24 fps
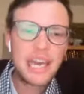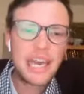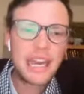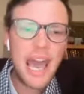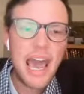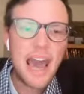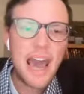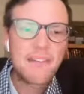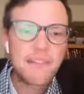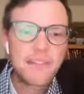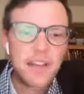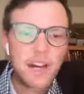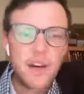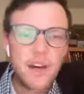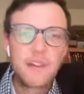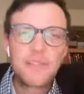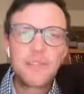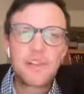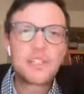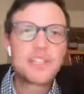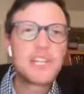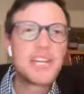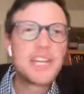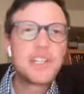and have
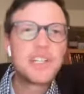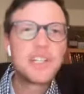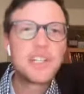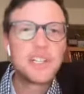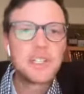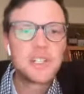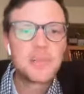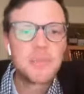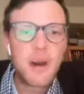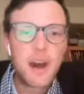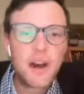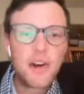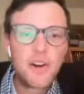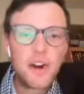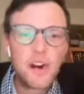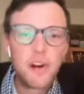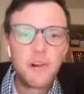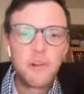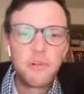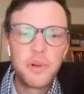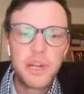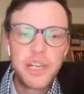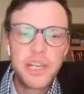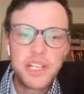conversations about
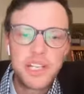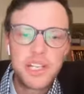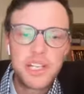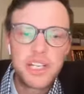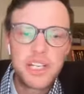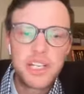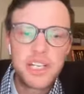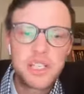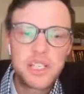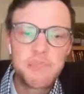our rich